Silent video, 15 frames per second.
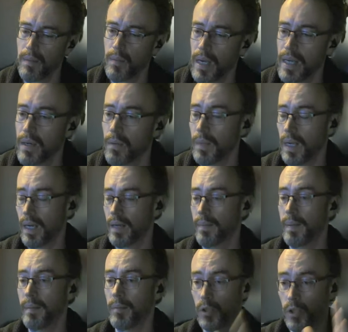I know a lot of
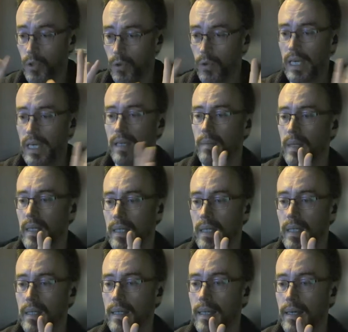people do
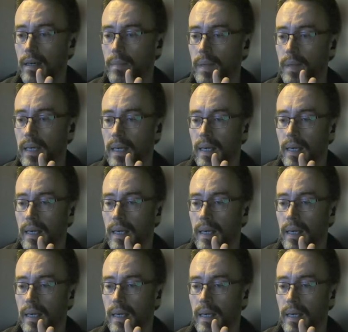ketamine-assisted therapy.